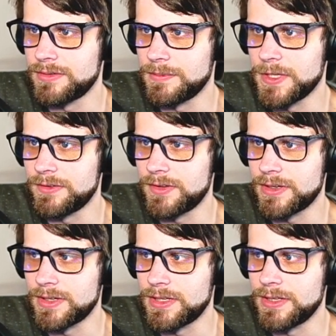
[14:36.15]
I mean, it's not
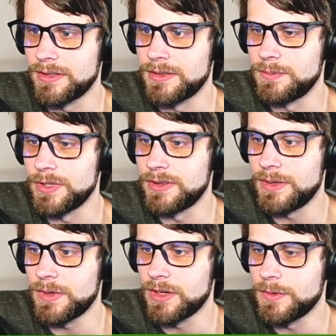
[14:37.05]
gonna kill it, but
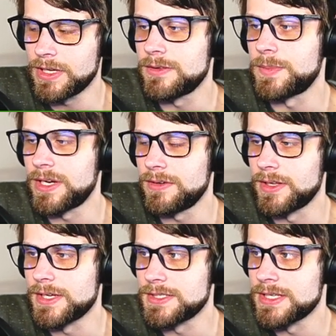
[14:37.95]
there we go. We got the
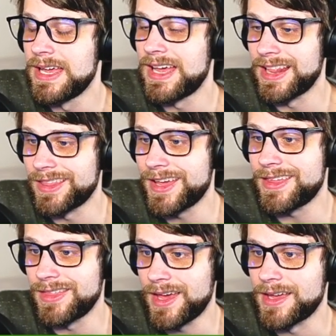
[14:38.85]
Paralyze. I
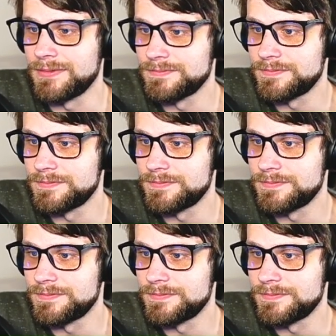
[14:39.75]
like that.